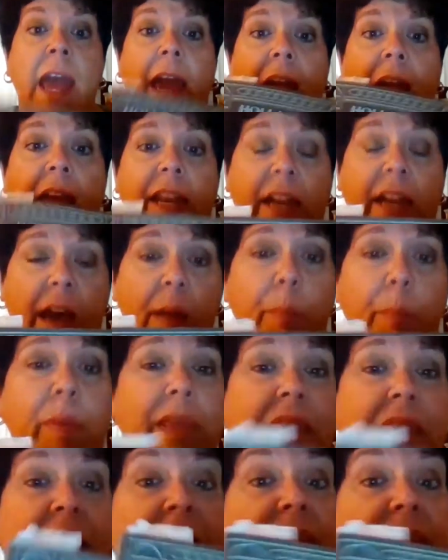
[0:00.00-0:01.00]
And I
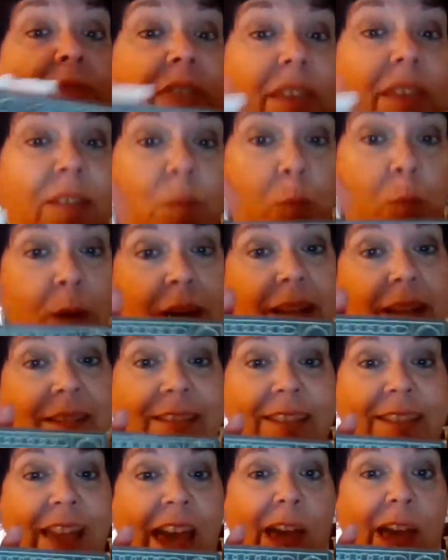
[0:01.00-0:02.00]
believe this one is
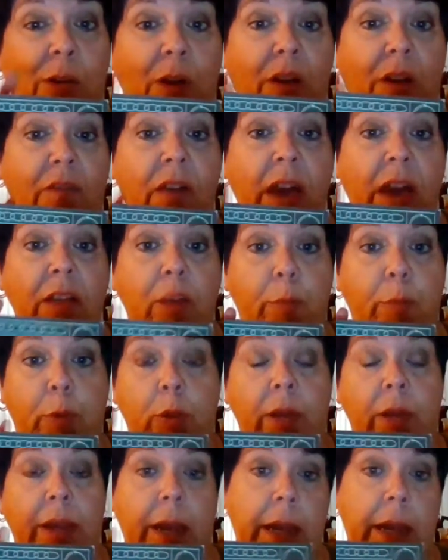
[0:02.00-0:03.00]
now
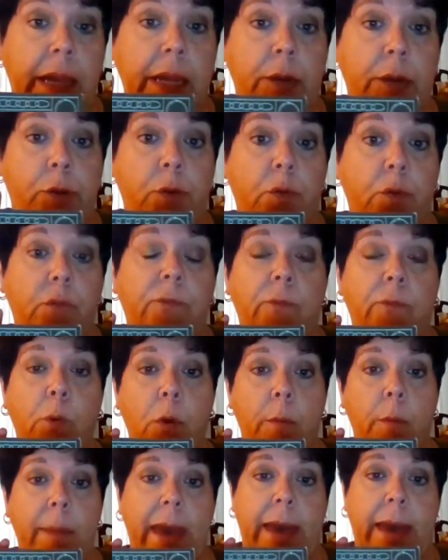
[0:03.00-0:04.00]
available in Kindle
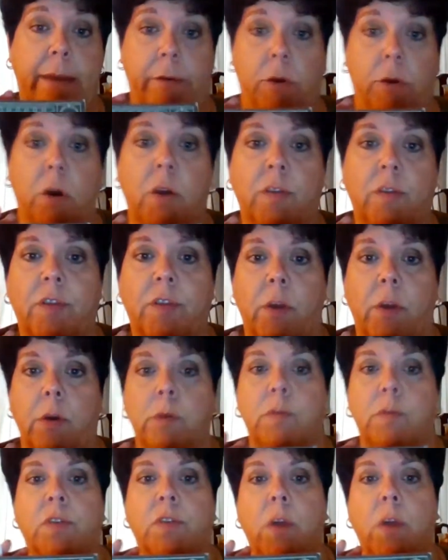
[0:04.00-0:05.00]
format also.
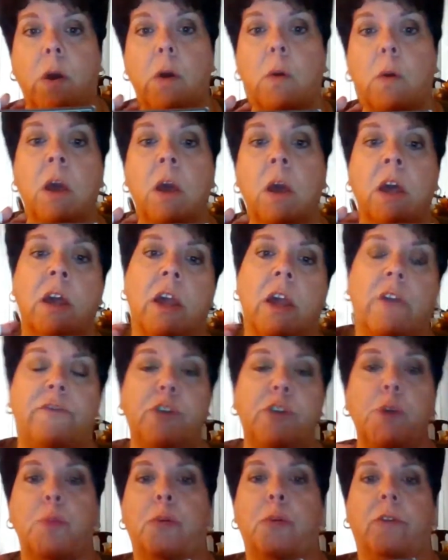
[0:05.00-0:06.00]
So if
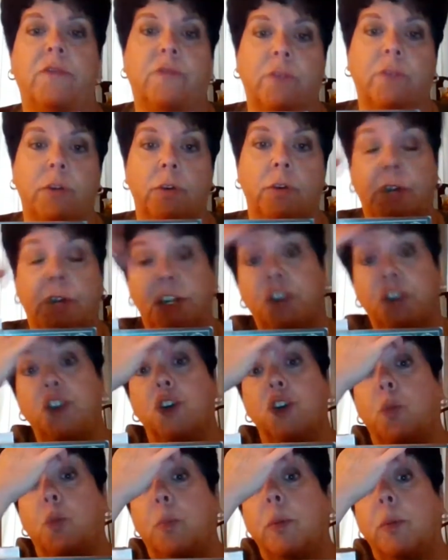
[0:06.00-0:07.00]
you prefer
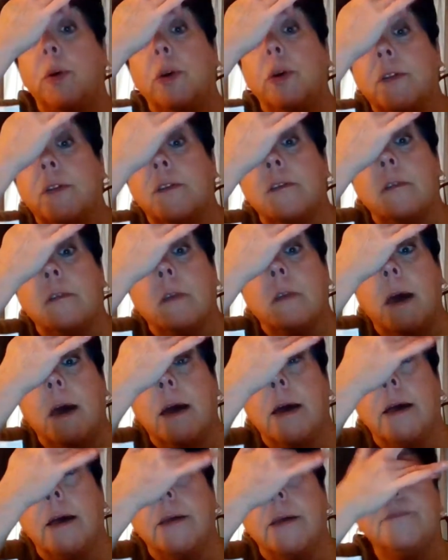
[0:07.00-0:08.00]
digital books,
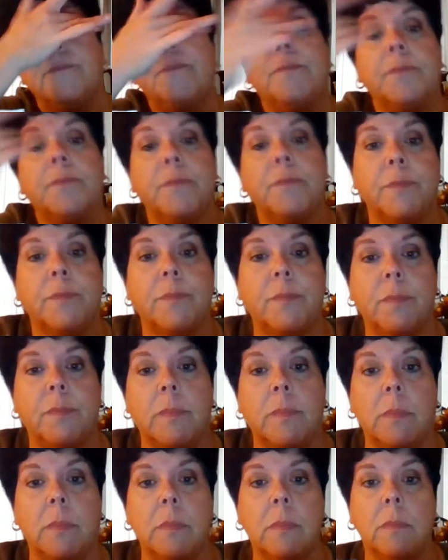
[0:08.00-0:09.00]

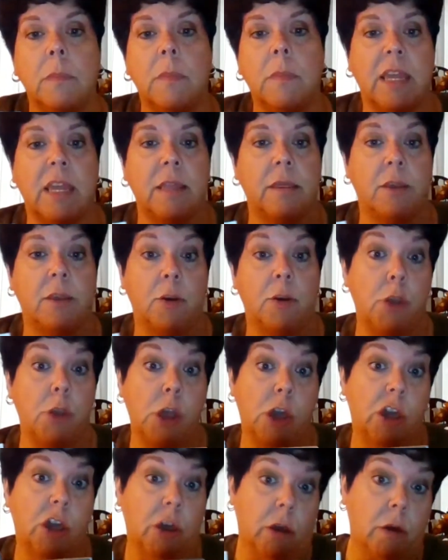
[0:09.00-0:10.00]
then there
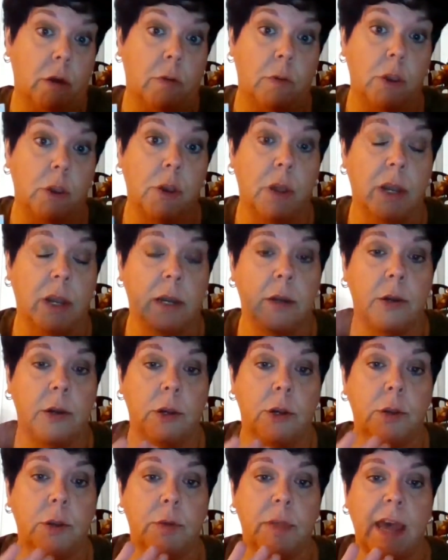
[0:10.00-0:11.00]
you go. You can
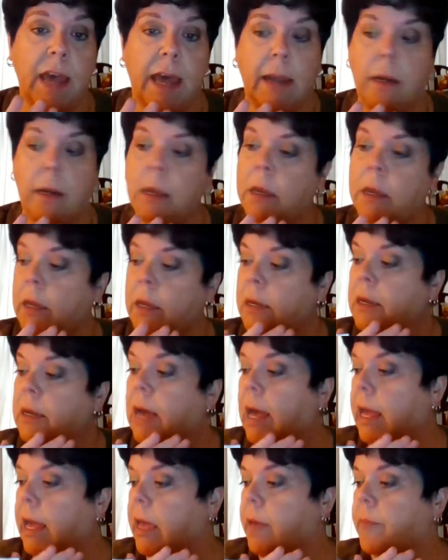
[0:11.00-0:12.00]
do that.
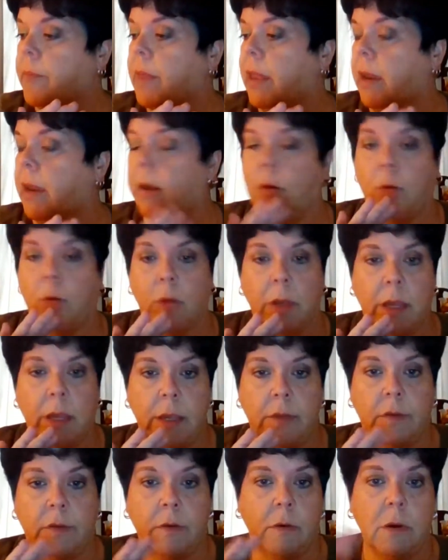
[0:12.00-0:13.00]
I am an old
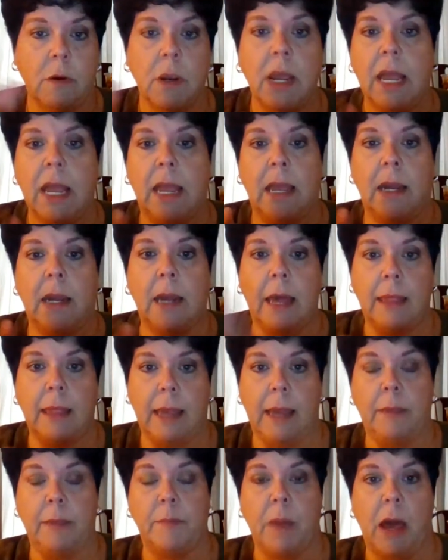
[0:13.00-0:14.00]
geezer, and I
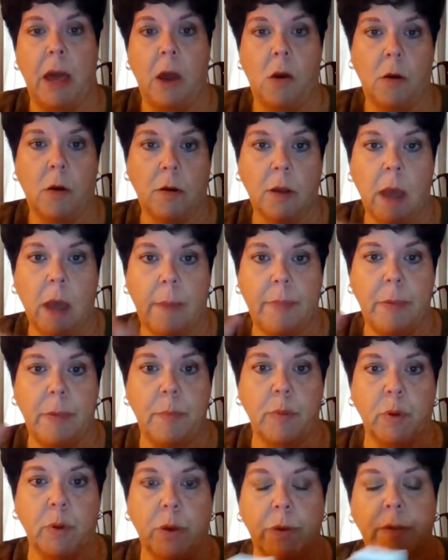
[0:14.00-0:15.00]
like my hard copy
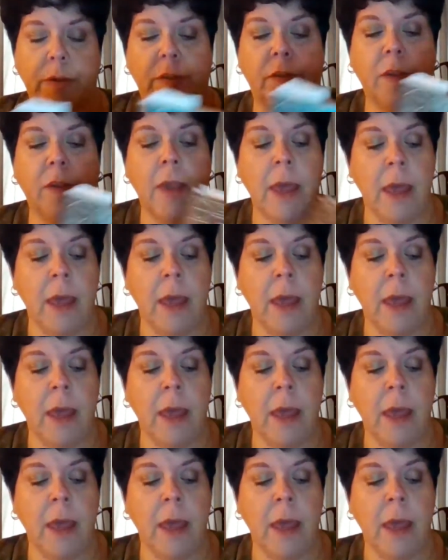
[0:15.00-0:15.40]
books.